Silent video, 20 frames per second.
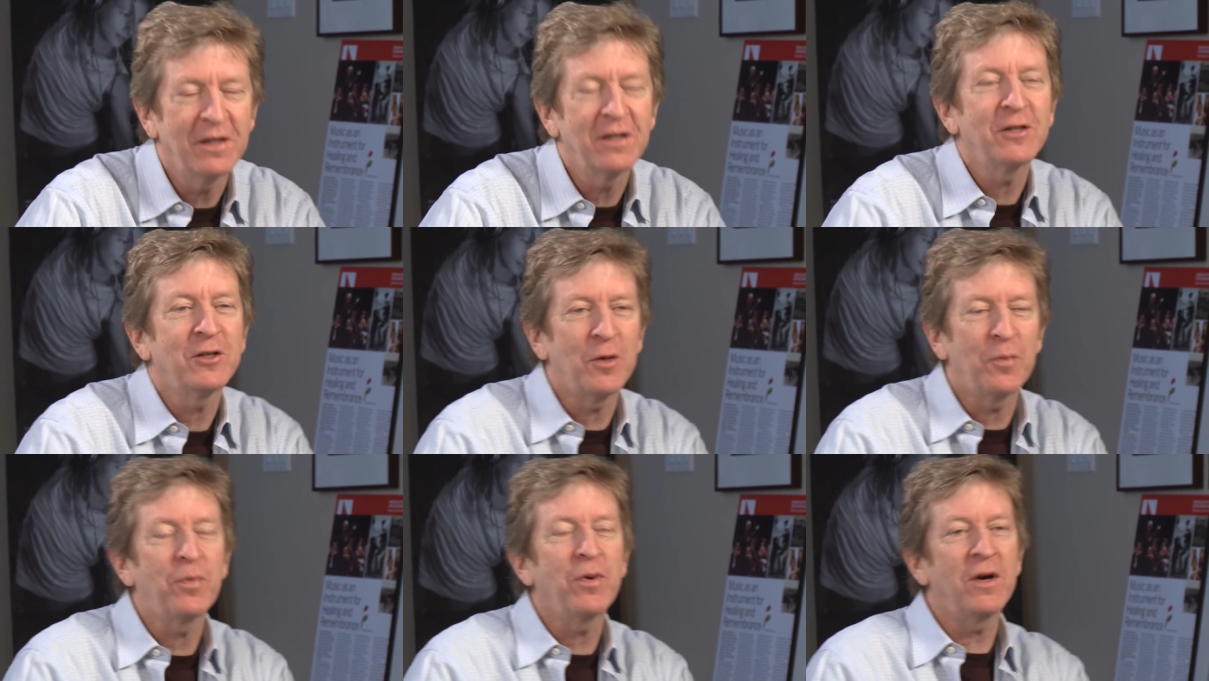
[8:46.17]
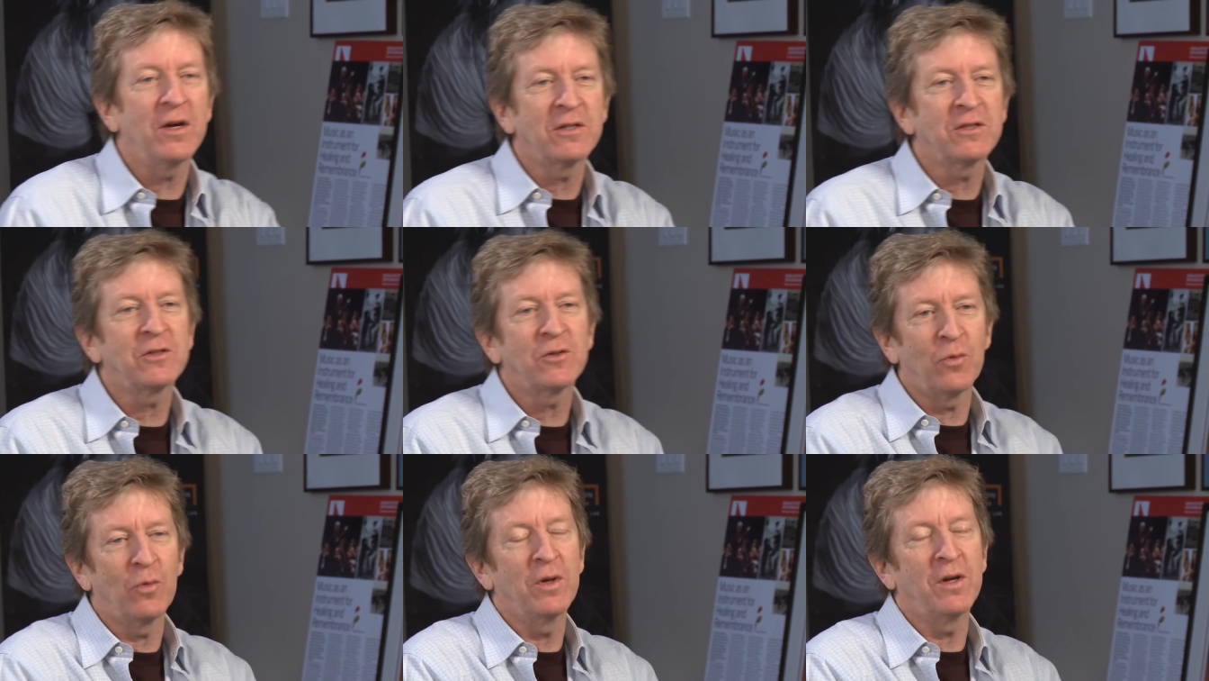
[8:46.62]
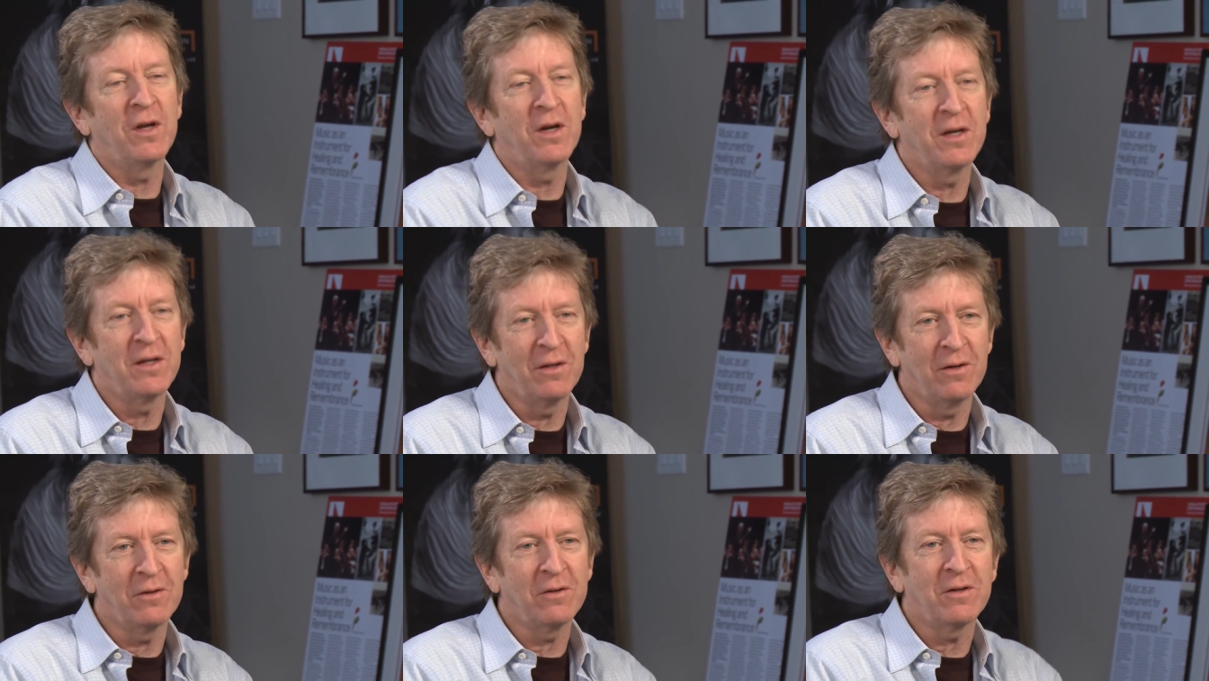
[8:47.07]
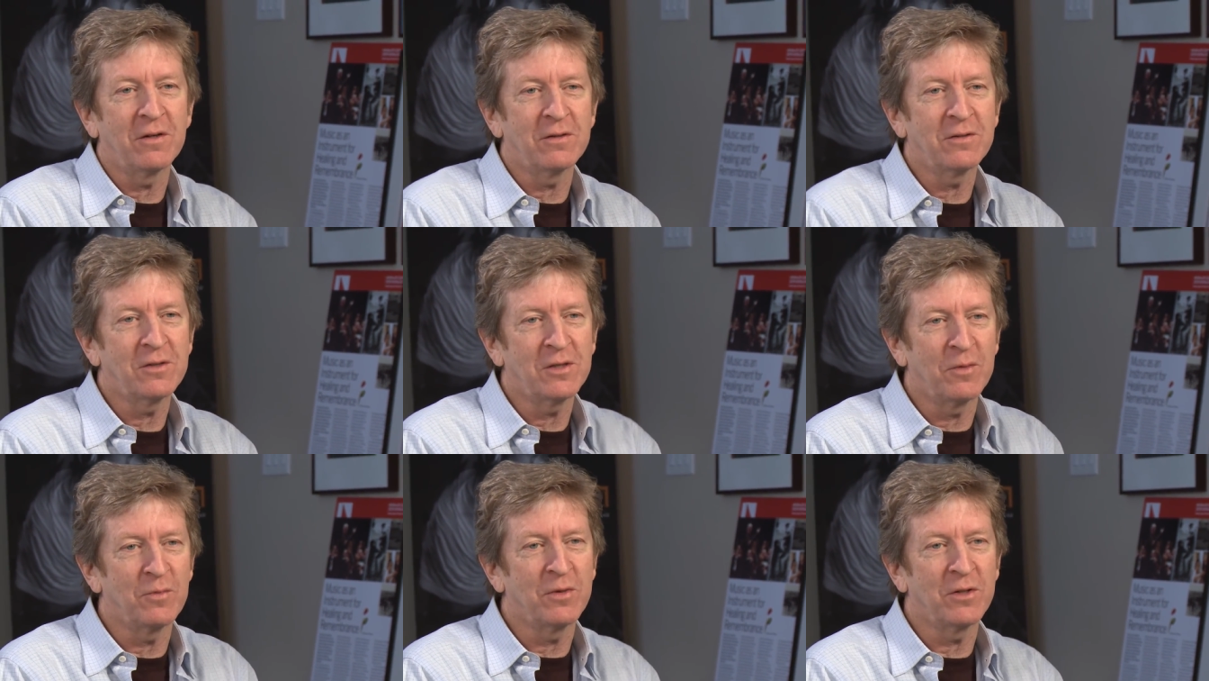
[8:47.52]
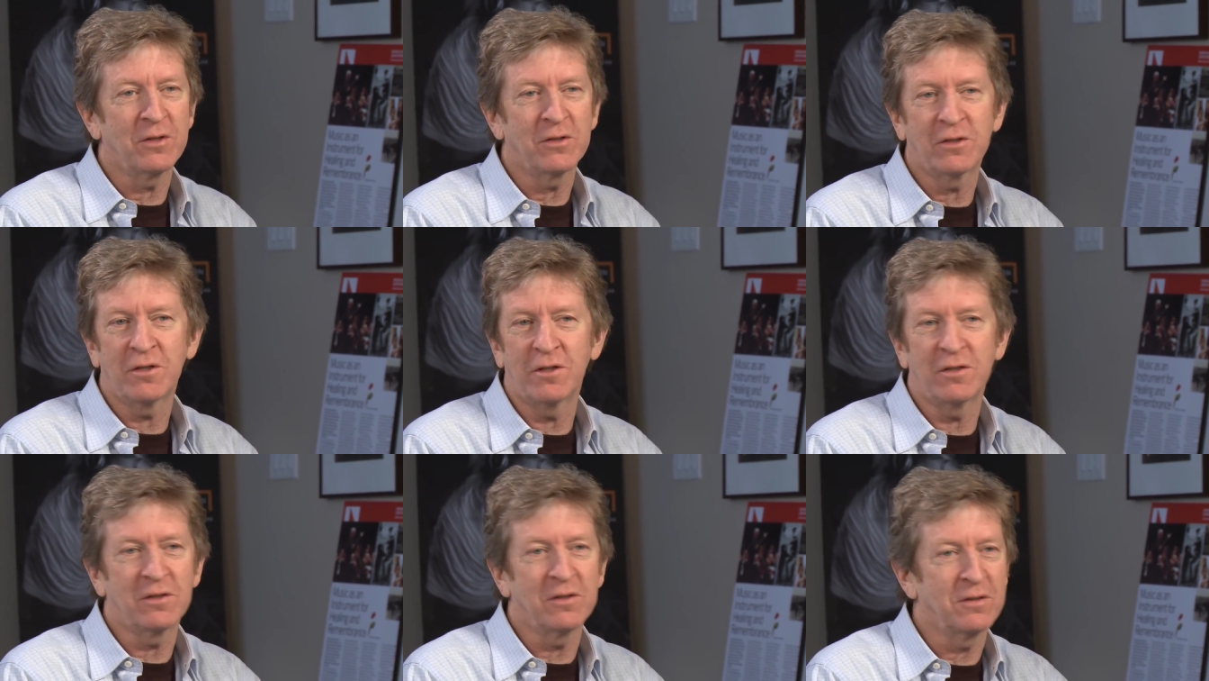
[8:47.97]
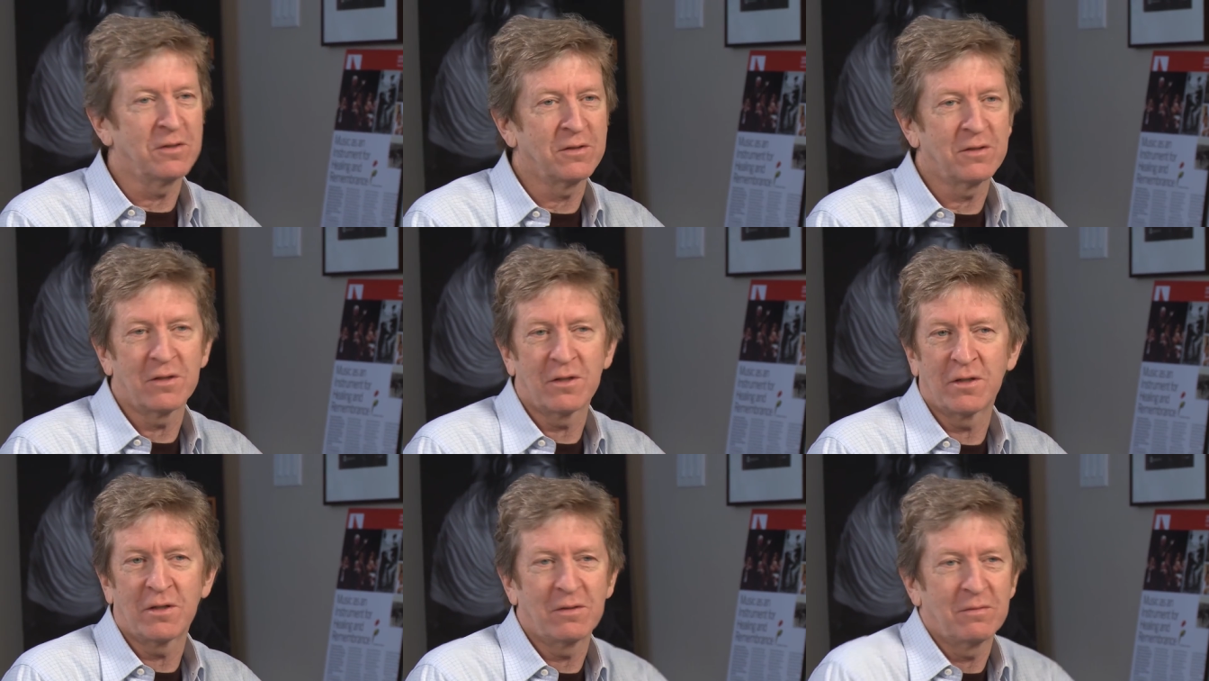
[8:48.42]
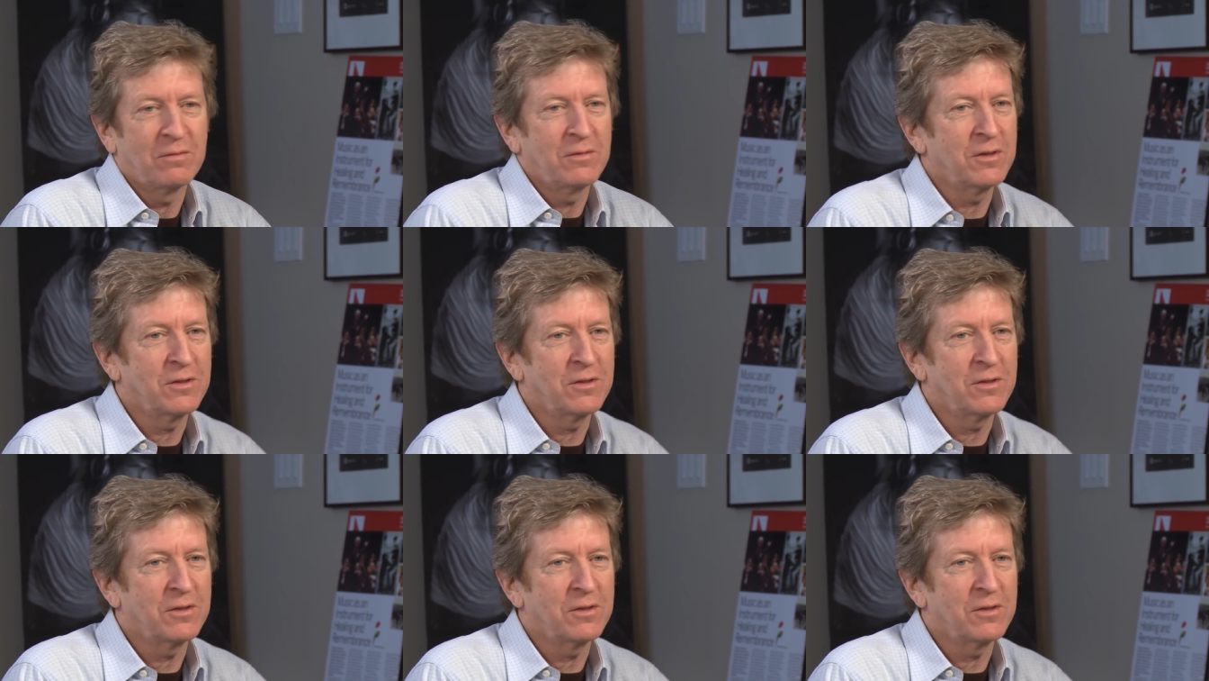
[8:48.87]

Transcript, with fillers: I get depressed when I look at some of the seasons.